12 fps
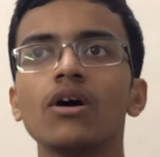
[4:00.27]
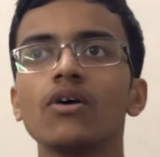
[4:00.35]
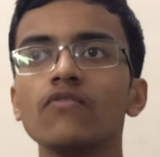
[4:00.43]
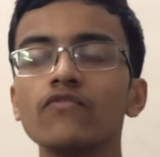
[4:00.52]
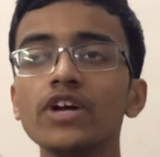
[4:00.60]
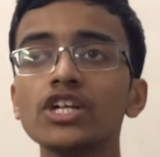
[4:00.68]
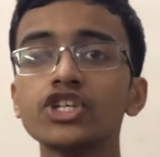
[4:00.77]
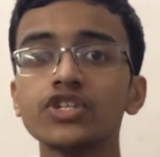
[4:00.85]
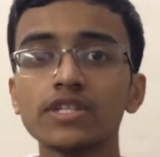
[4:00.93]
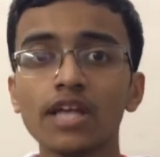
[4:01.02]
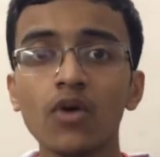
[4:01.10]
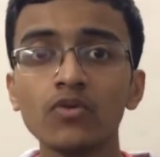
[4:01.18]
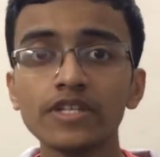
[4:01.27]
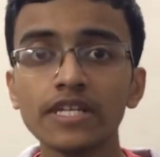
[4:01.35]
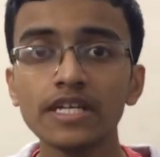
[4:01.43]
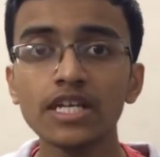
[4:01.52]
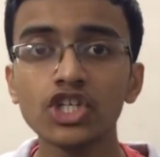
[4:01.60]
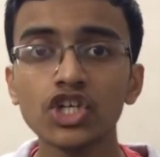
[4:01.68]
which sound
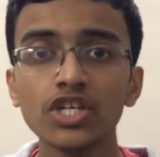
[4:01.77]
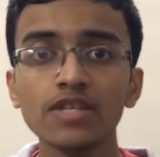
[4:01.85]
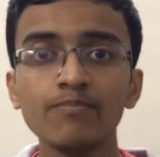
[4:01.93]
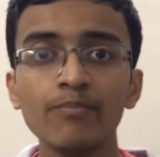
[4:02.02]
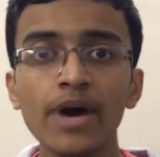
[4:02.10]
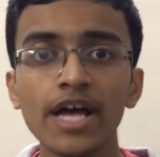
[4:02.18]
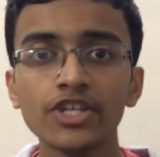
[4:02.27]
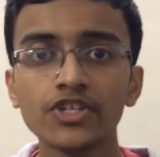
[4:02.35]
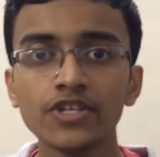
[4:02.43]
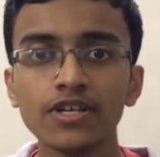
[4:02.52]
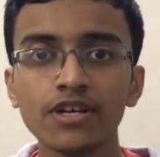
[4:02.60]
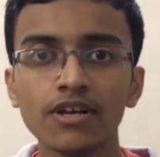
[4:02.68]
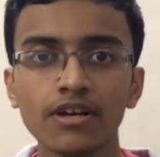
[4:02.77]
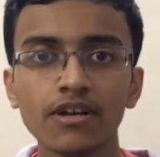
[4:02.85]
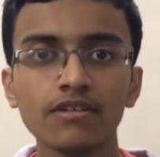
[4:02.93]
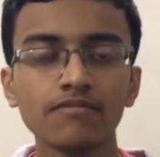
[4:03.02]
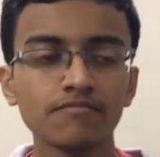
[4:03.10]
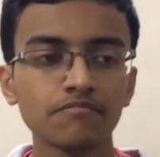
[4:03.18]
signature is best?
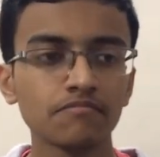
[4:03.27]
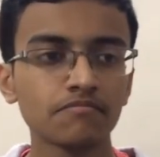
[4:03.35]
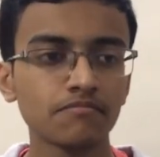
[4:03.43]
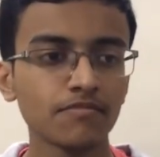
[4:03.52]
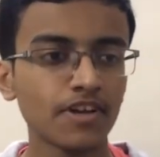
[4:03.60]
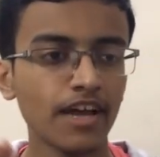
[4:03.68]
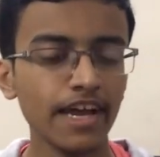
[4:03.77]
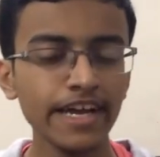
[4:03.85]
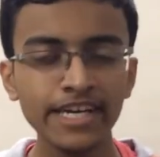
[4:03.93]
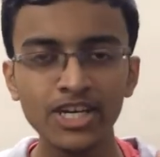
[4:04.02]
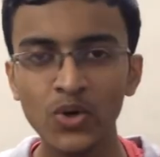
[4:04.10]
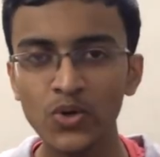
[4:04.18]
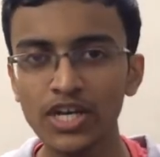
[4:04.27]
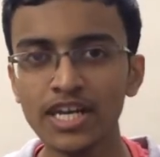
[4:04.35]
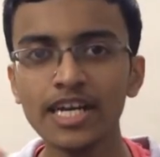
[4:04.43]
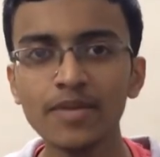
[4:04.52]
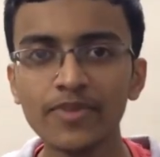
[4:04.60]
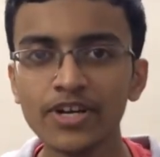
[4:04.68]
It totally
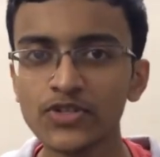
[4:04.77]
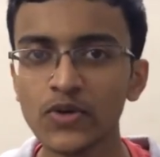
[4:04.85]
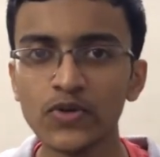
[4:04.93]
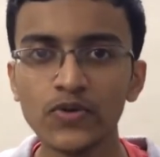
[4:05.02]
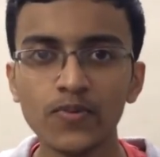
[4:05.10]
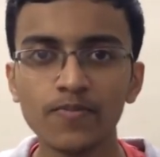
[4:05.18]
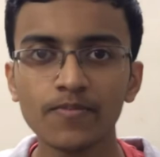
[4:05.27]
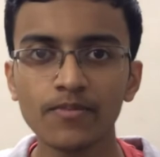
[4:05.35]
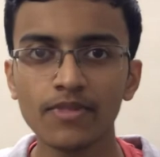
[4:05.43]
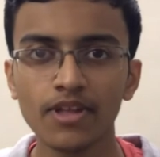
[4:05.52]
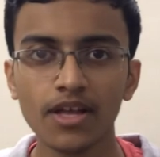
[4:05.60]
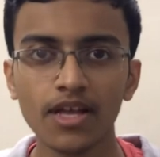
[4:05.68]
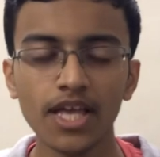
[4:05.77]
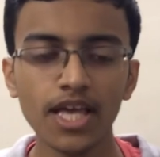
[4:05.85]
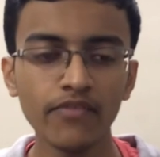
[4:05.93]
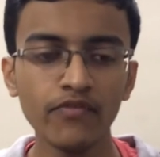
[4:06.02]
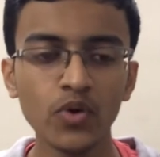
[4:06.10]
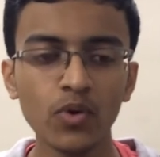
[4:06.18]
depends on you.
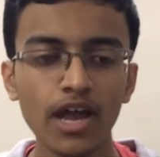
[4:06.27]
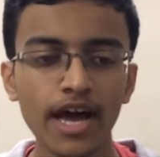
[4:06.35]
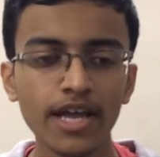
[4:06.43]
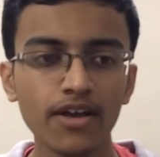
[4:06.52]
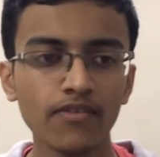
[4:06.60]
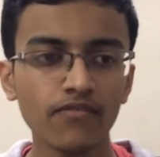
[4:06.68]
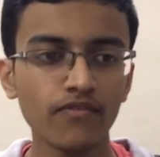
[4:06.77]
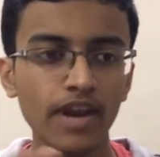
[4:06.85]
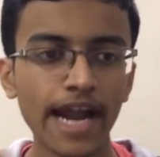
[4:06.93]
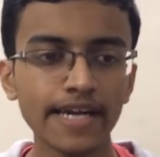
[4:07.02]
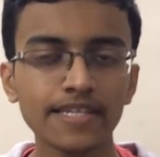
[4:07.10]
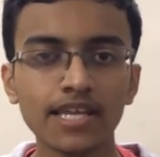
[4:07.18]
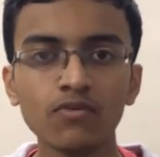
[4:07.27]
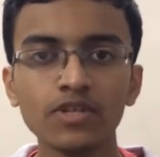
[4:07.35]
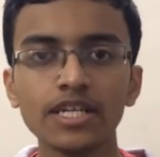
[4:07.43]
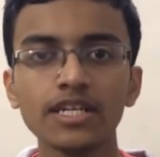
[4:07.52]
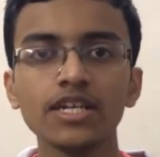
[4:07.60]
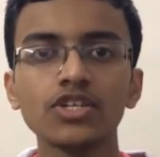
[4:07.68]
If you like flat sound
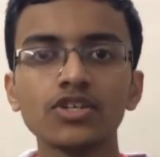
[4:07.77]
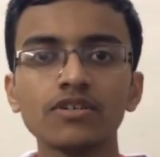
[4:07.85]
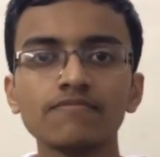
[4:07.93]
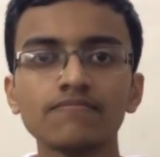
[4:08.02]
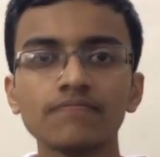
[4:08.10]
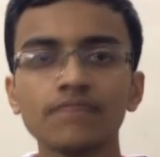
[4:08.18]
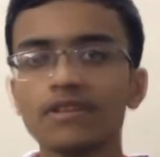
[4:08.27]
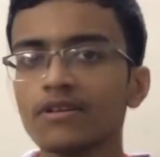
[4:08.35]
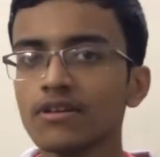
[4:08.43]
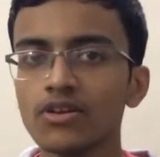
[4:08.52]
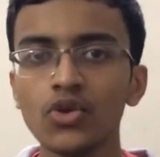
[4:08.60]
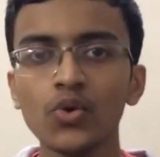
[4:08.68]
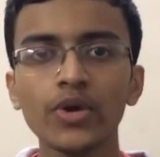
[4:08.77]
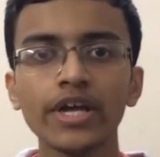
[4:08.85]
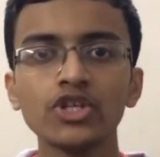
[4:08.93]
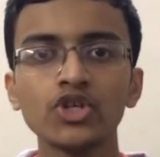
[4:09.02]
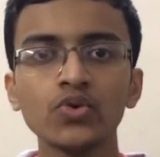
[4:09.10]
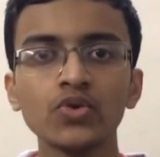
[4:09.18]
signature, you can
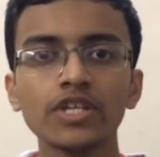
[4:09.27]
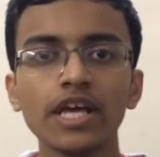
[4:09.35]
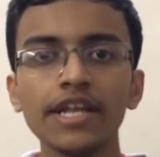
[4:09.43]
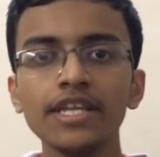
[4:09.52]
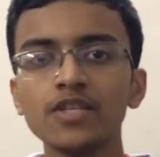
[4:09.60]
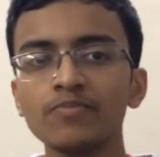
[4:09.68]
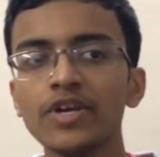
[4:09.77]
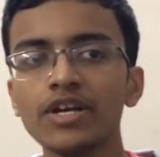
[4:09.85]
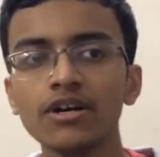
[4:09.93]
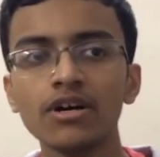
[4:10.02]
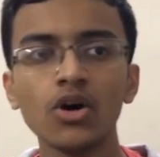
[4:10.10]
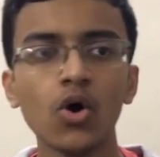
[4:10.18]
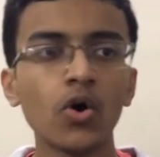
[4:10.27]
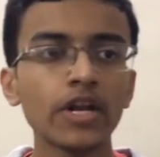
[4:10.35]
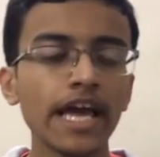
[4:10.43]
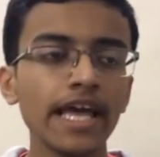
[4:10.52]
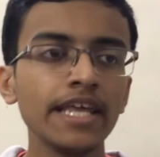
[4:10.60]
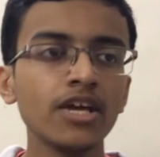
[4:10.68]
choose any speaker or
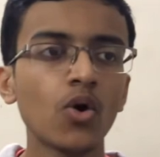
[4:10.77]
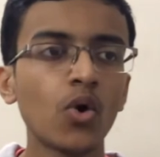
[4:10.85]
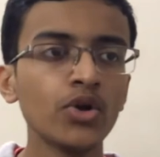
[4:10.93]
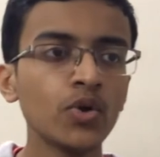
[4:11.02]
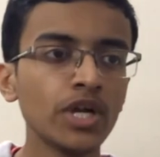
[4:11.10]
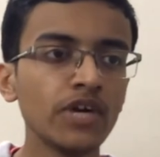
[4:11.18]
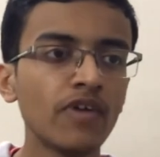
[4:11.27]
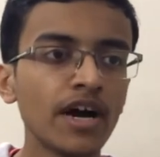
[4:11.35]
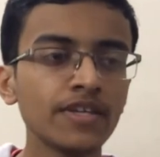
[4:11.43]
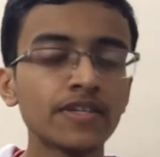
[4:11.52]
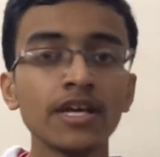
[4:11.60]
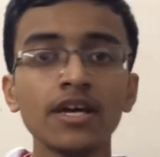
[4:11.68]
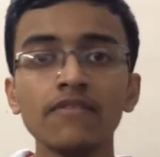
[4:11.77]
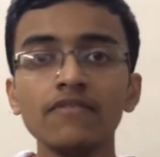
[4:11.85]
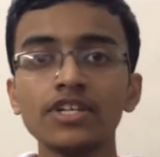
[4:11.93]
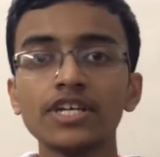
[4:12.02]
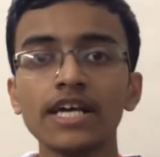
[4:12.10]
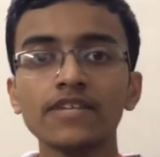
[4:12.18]
any audio device which
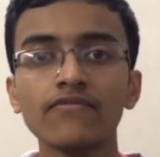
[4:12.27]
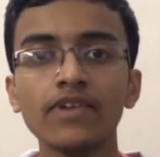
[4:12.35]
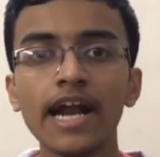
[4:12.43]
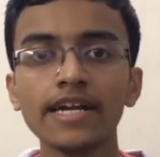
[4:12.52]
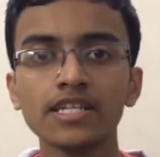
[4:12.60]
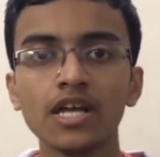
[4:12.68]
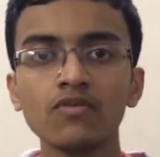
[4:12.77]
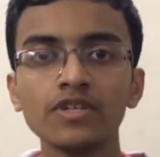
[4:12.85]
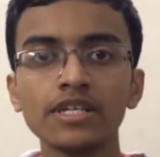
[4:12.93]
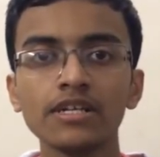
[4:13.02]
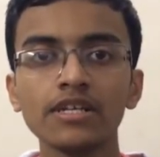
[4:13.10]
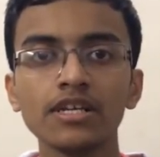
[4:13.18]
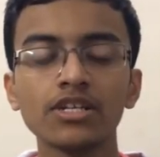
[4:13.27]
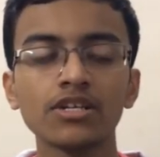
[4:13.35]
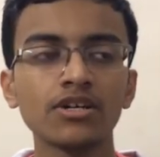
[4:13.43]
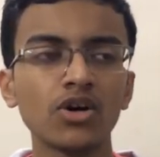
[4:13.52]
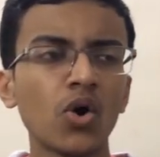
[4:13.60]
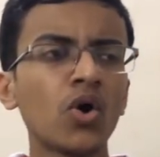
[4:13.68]
has flat sound signature
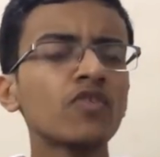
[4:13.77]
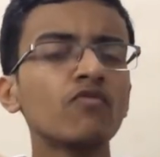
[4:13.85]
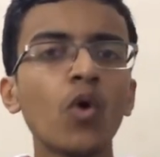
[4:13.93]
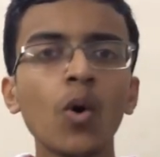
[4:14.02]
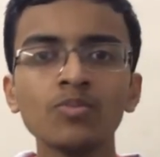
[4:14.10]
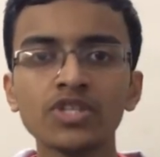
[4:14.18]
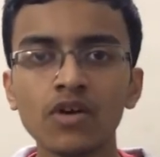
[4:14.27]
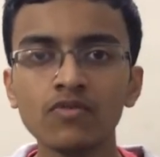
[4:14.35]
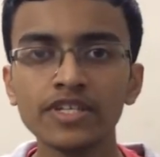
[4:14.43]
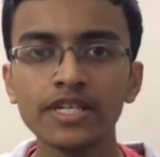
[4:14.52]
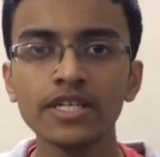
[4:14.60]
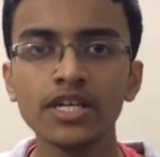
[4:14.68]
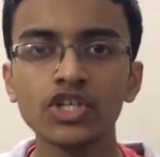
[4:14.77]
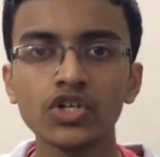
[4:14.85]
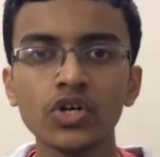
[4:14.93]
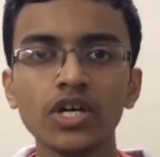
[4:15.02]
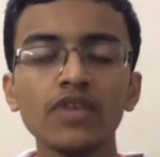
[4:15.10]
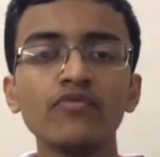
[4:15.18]
or warm sound
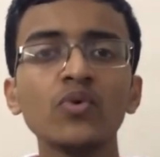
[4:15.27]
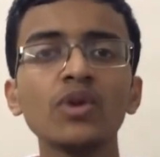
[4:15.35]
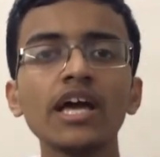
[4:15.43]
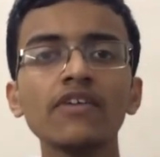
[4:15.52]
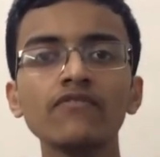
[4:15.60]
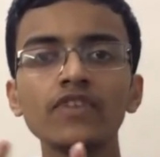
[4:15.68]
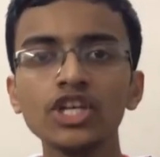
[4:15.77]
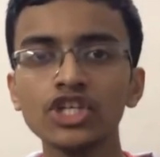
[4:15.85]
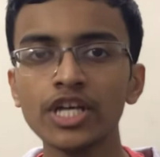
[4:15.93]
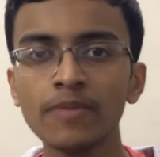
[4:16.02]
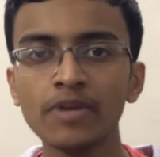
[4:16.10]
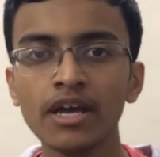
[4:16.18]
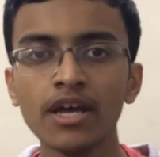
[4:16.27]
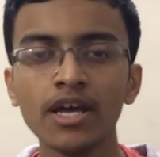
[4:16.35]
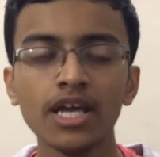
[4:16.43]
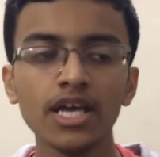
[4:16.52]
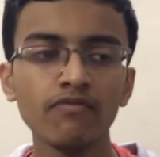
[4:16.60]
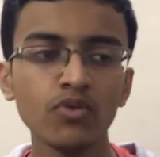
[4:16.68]
signature. If you like V-shape,
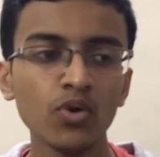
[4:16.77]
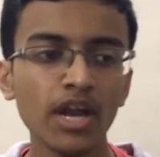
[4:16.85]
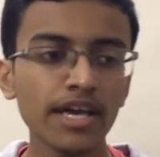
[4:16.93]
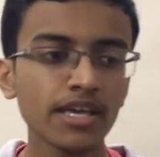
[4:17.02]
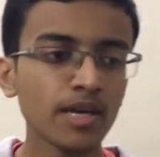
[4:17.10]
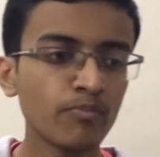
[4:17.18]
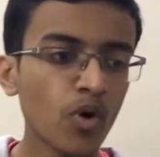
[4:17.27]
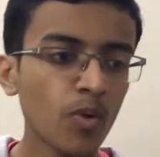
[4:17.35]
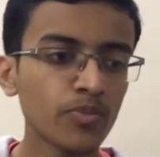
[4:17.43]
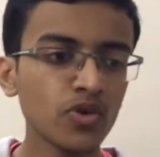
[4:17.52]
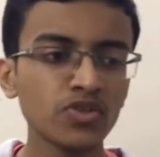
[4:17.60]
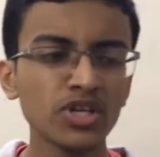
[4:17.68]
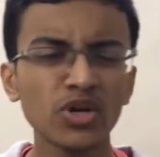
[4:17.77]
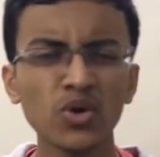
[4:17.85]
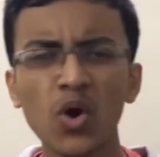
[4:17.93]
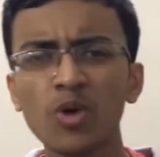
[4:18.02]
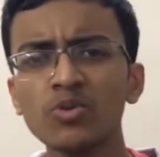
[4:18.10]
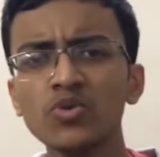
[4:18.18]
if you like hip-hop music,
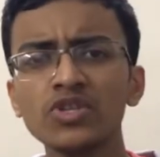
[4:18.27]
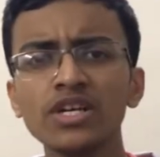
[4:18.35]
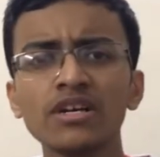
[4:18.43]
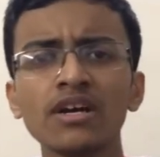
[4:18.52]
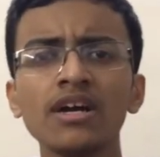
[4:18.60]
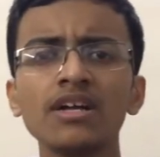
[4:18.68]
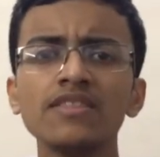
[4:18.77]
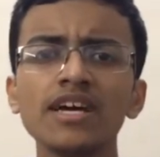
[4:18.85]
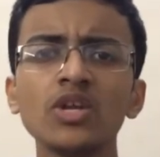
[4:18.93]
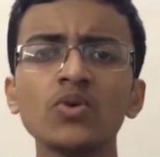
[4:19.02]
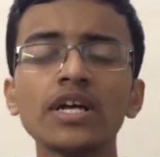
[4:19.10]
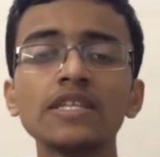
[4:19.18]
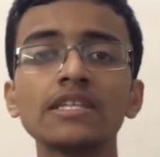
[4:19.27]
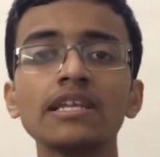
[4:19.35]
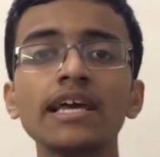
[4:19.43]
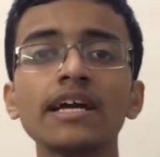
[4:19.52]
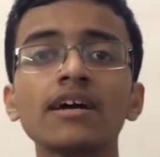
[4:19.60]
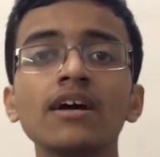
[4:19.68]
rock music, then you can
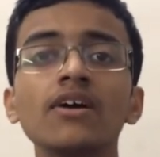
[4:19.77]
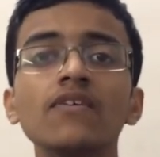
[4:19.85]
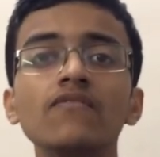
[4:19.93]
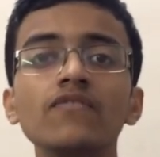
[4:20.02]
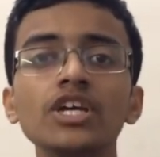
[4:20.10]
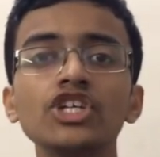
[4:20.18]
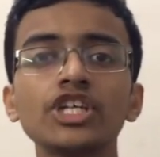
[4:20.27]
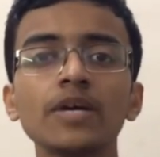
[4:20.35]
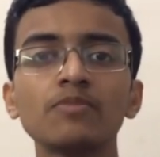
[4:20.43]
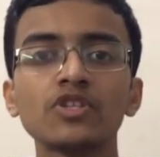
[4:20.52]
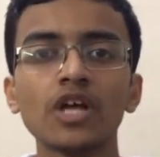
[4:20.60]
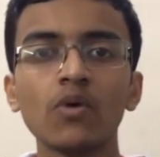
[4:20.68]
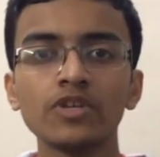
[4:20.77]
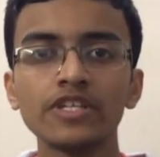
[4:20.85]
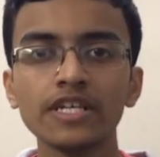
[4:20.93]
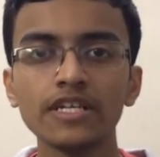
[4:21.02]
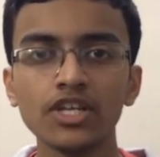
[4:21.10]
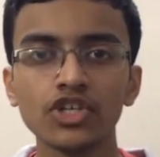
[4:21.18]
select V-shape sound
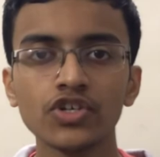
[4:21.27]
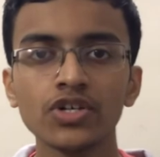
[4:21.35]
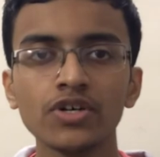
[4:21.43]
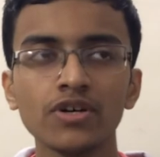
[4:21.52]
signature,